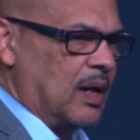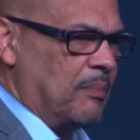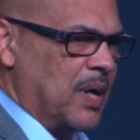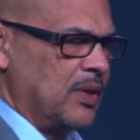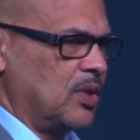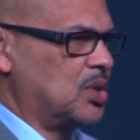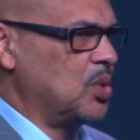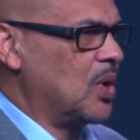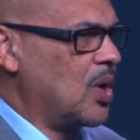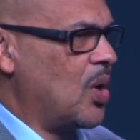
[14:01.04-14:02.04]
a month or
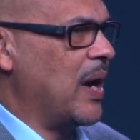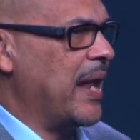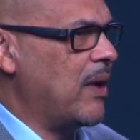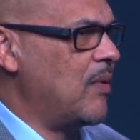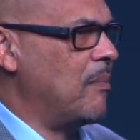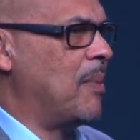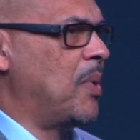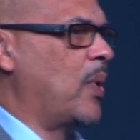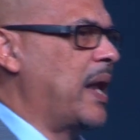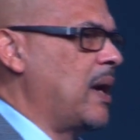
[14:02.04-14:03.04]
two ago, and I remember
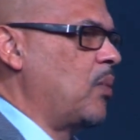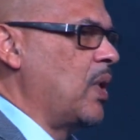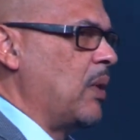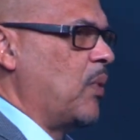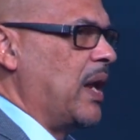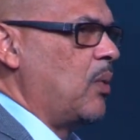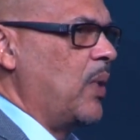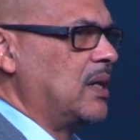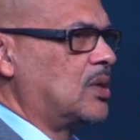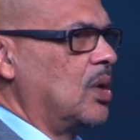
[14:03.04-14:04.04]
when I
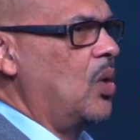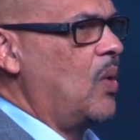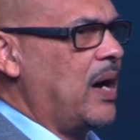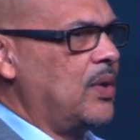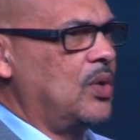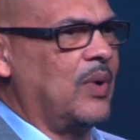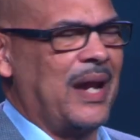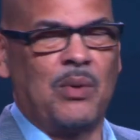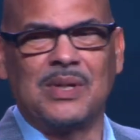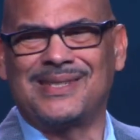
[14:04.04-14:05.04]
went to ORU, and
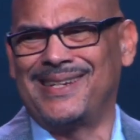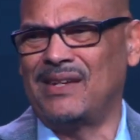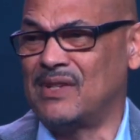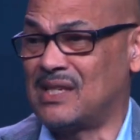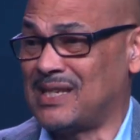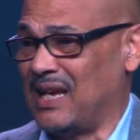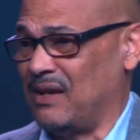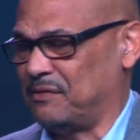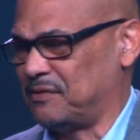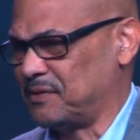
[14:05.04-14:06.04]
I wasn't even
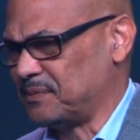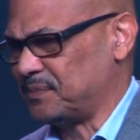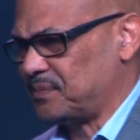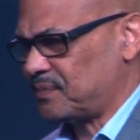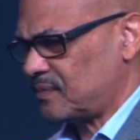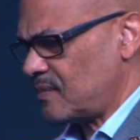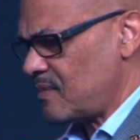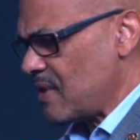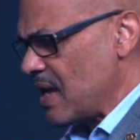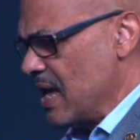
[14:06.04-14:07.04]
saved.
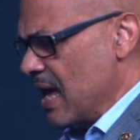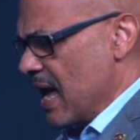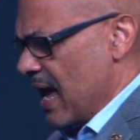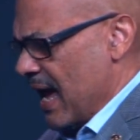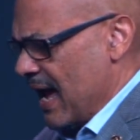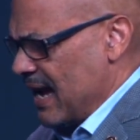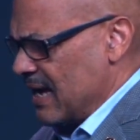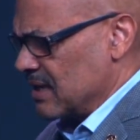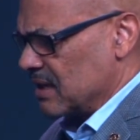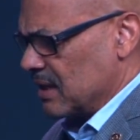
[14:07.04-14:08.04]

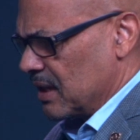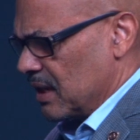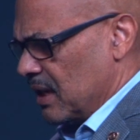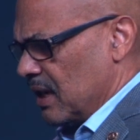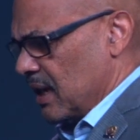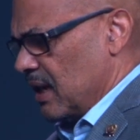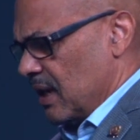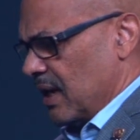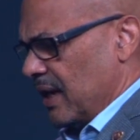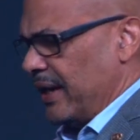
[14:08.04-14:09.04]
And
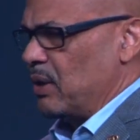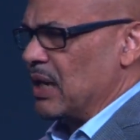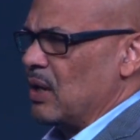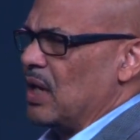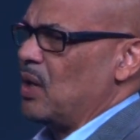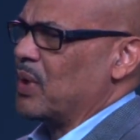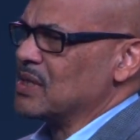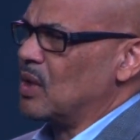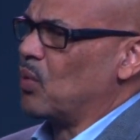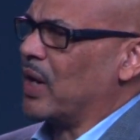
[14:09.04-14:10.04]
he
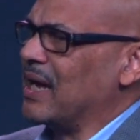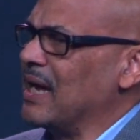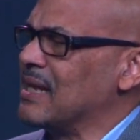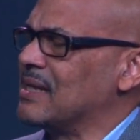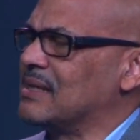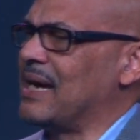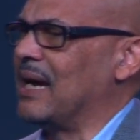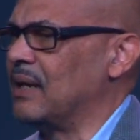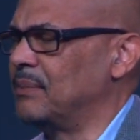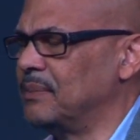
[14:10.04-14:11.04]
wasn't working at the
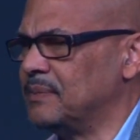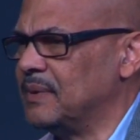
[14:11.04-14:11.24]
time.